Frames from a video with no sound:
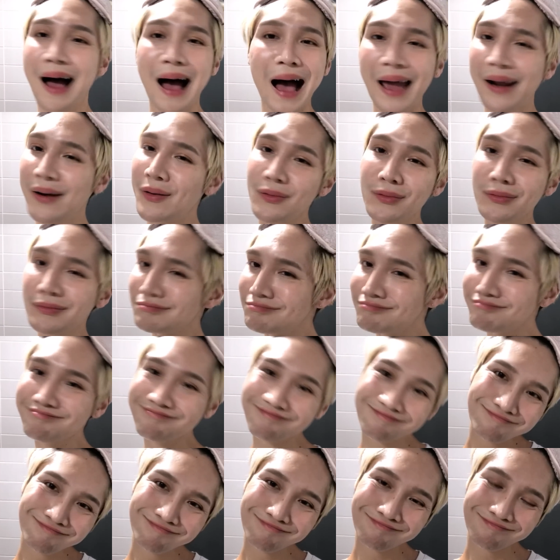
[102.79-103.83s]
I don't.
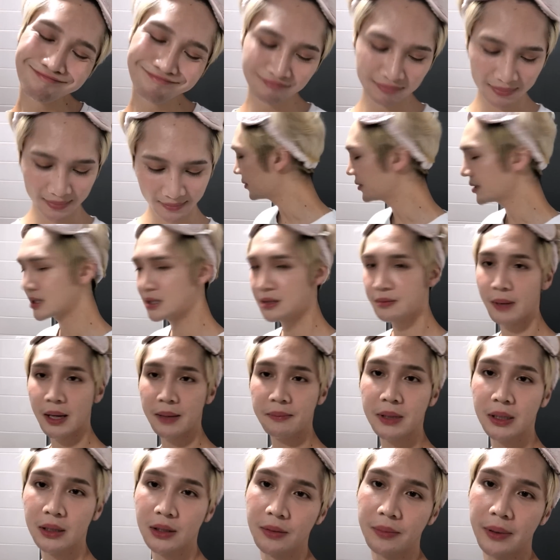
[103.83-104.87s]
Mm, and this
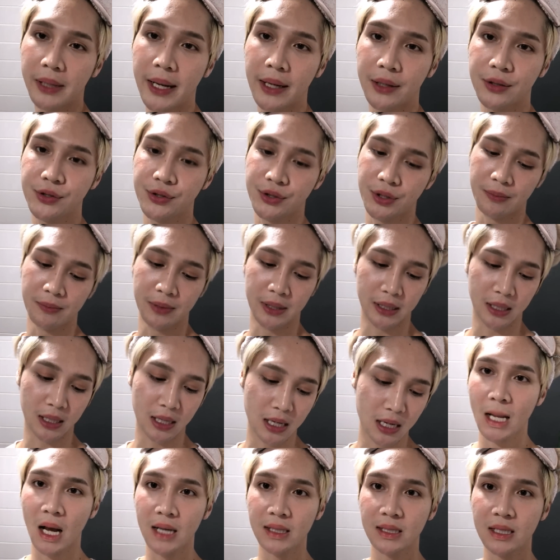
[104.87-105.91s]
might be a little bit extra,
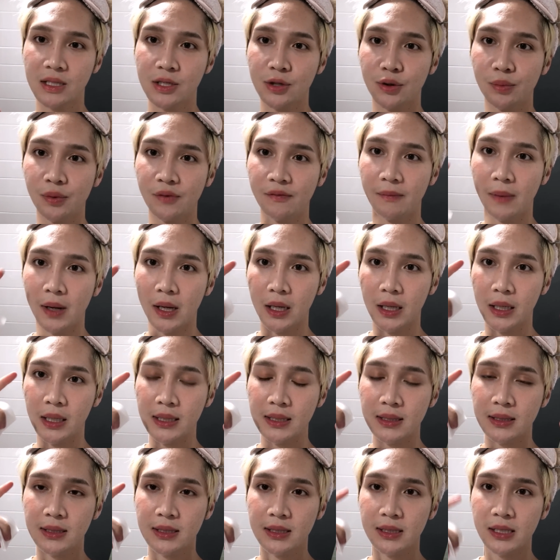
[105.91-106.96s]
but I tend to remove
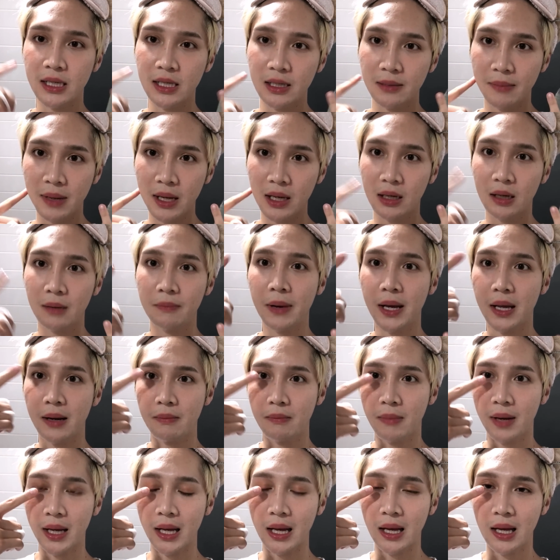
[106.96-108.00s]
my skin makeup
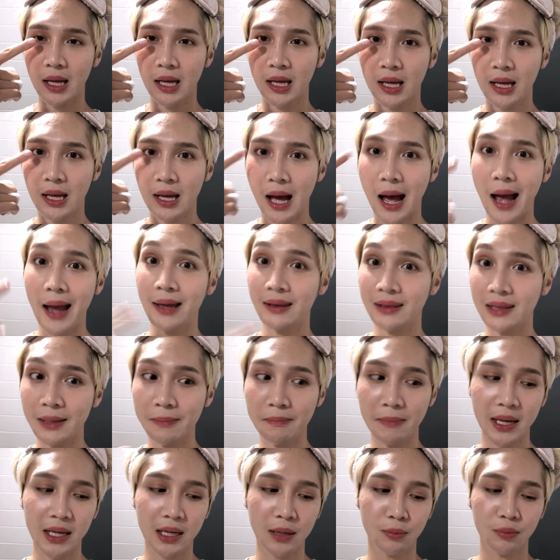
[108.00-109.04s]
and my eye and
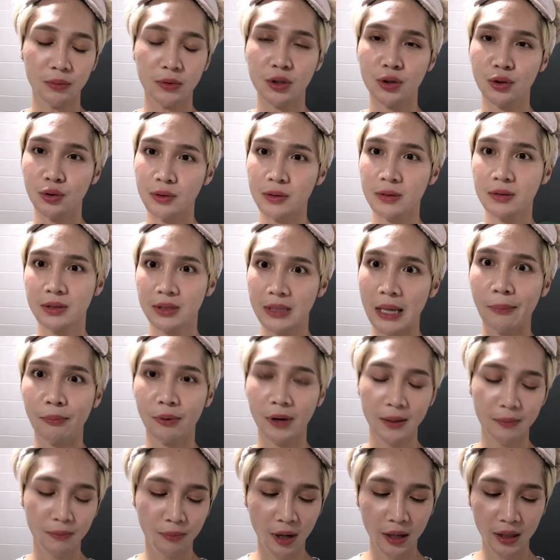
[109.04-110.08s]
lip makeup, two
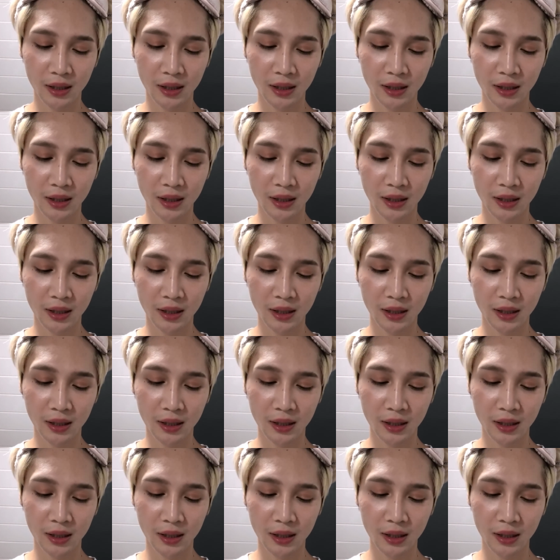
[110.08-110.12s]
separate